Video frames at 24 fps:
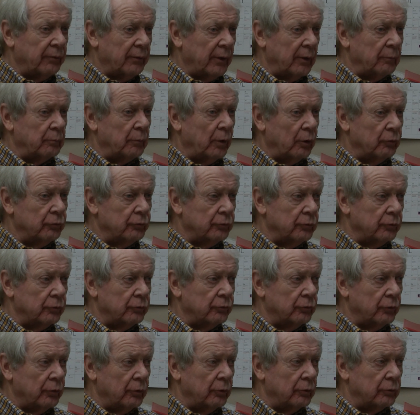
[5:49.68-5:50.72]
think most of
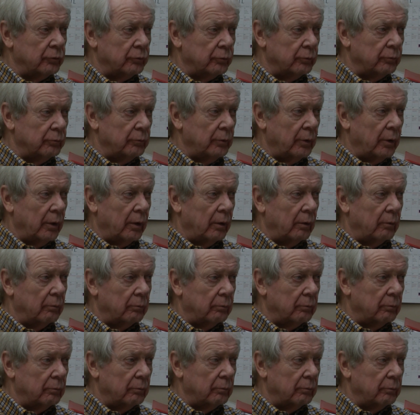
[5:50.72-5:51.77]
the students,
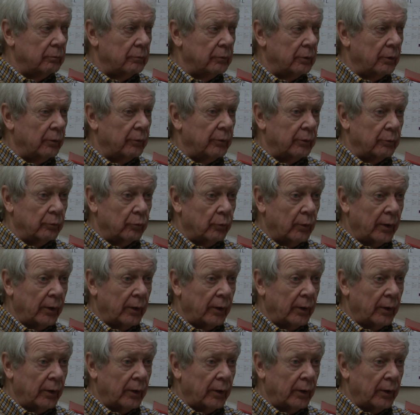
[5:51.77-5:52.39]
that